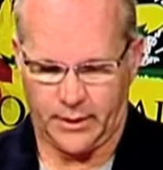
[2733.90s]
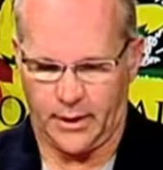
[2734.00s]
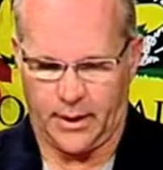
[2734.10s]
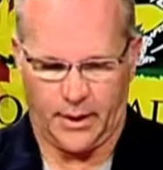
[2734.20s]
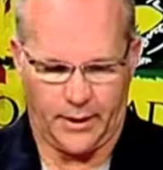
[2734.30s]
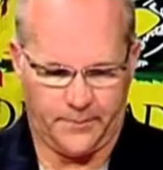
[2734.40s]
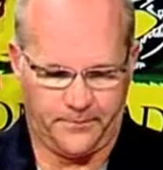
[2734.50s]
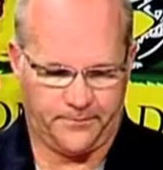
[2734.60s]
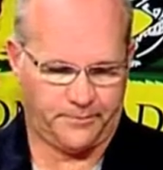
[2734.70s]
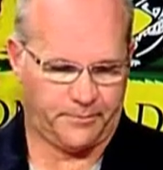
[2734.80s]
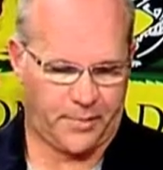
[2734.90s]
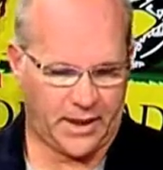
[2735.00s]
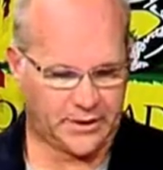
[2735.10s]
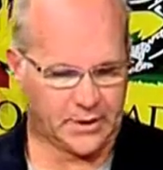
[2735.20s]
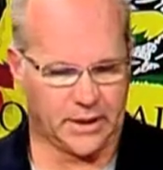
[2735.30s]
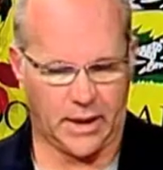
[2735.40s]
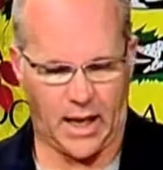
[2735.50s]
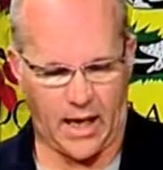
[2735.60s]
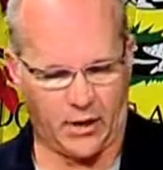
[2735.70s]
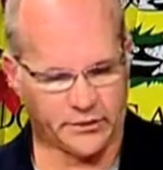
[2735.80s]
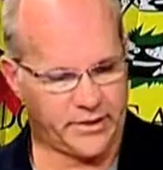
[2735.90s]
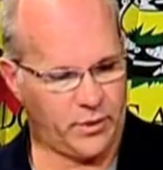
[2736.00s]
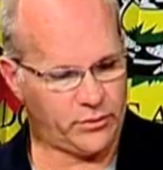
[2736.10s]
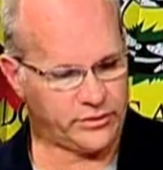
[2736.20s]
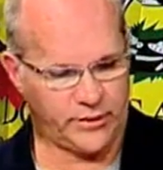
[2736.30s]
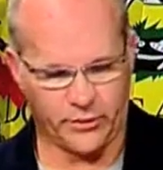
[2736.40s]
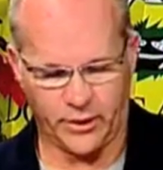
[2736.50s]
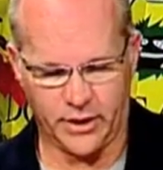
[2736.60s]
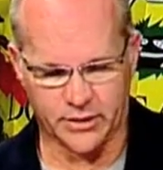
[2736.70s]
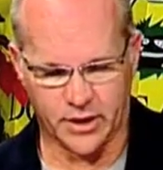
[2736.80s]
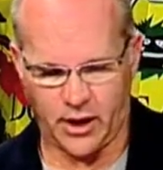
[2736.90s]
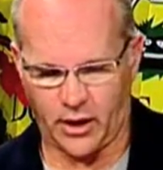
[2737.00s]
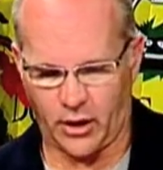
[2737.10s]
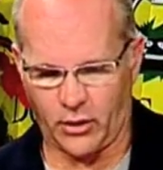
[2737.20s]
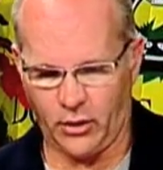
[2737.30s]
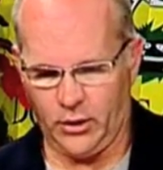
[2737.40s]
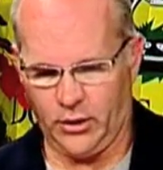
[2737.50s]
uh, basically a house that was under his care